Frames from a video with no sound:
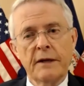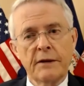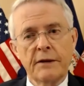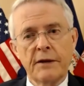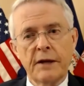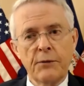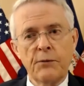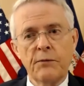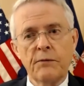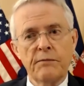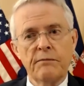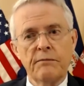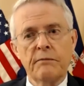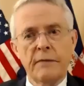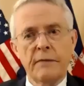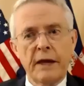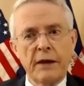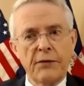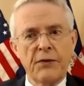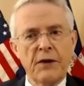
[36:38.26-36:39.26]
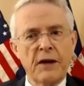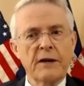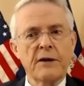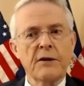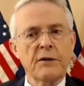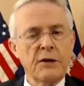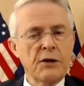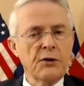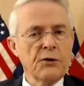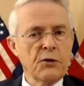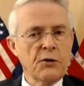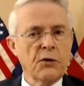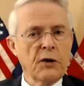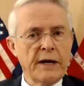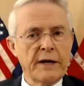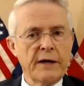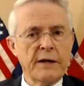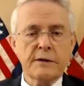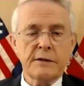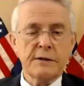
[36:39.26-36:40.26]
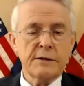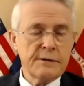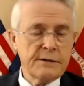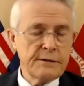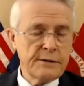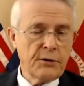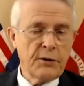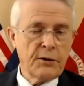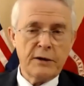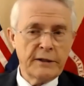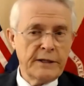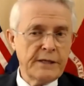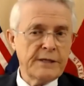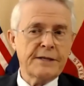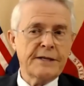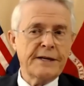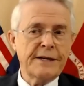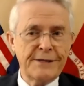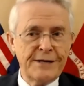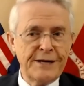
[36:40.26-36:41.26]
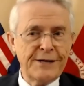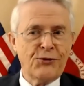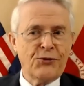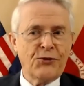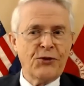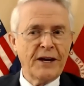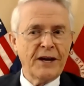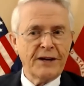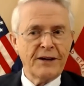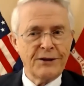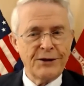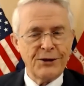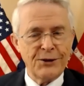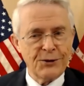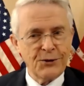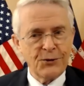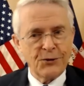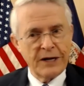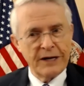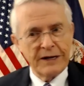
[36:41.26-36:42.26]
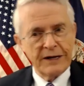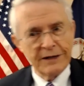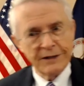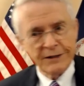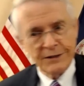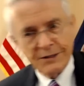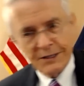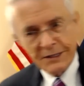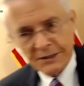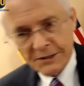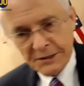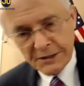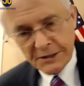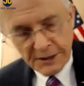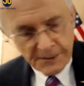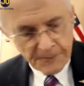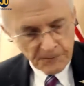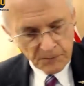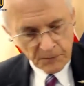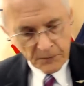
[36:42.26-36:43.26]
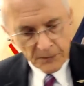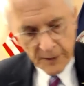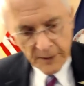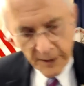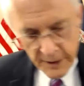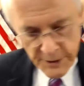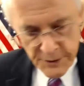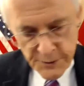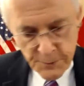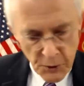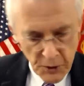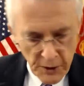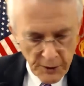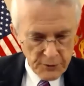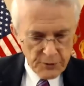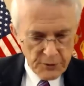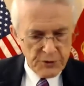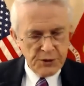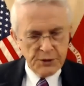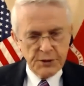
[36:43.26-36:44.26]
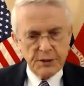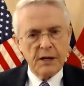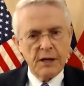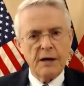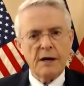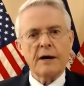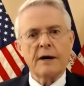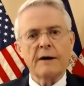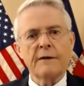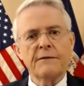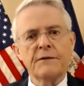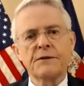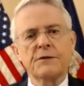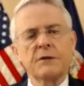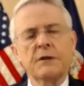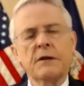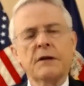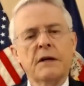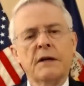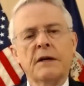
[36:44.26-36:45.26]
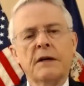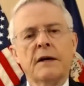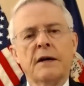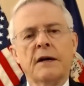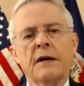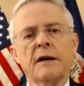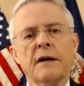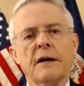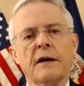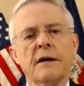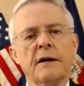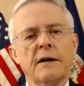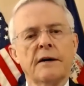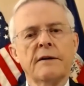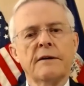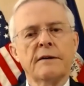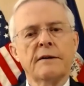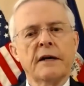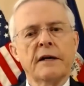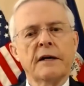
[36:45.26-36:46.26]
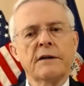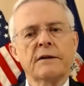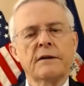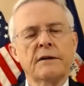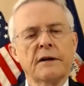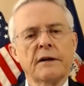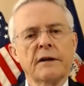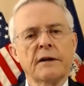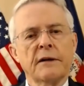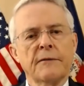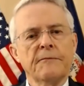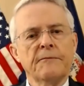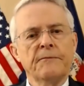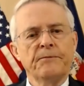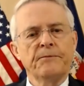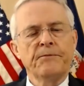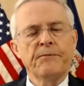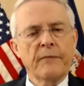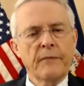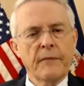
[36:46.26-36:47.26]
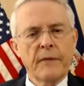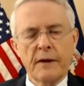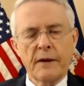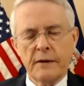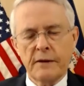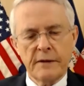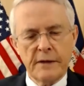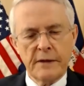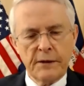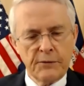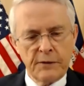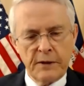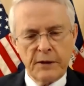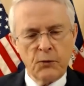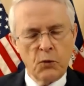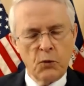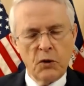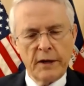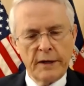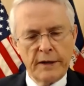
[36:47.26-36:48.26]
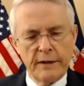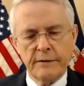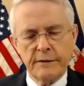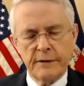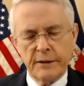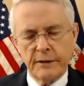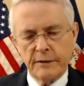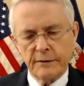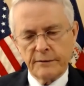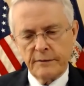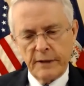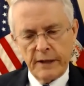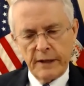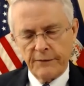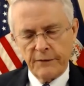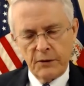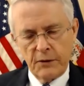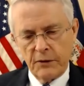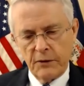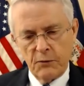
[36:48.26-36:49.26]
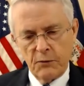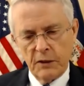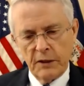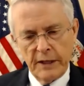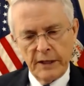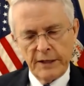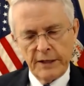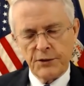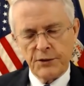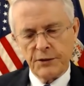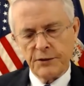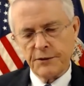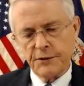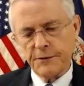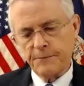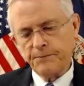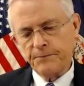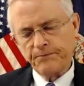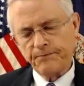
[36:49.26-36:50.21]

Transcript: think of the Ukrainians, or at least they did think of the Ukrainians as brother Slavs, that they wanted to have good relations.